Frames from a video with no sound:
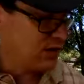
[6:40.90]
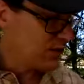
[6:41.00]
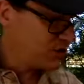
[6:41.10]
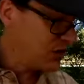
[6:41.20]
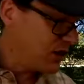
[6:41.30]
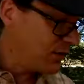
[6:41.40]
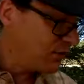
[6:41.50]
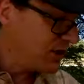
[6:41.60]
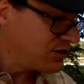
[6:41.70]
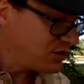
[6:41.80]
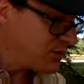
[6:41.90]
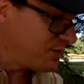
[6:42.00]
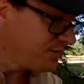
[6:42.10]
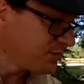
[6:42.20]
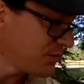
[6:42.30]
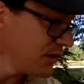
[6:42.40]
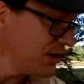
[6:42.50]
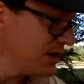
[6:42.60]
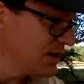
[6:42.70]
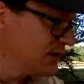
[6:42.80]
I was going to update you
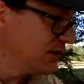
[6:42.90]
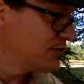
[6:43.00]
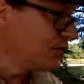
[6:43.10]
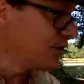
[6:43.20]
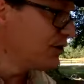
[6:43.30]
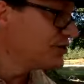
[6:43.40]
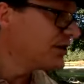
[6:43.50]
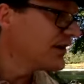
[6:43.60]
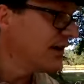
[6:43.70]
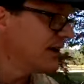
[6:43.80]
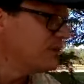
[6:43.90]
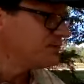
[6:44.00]
here for those that care.